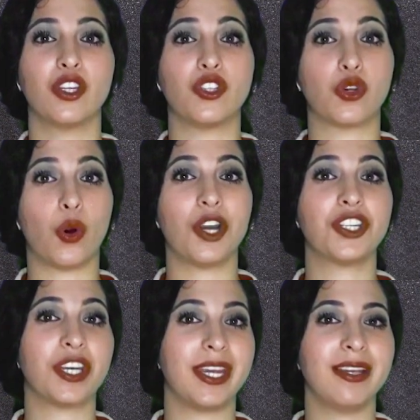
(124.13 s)

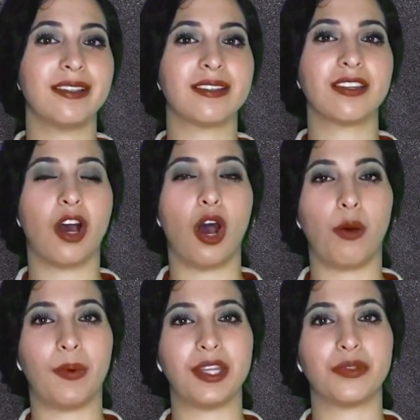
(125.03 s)
George is
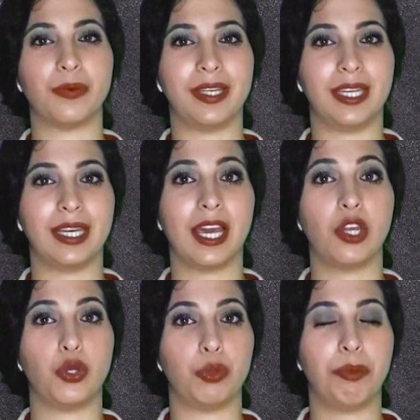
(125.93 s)
always reading
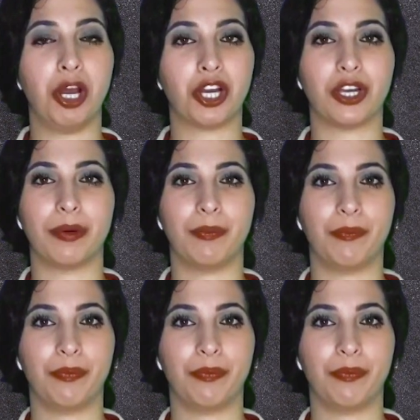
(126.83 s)
a new book.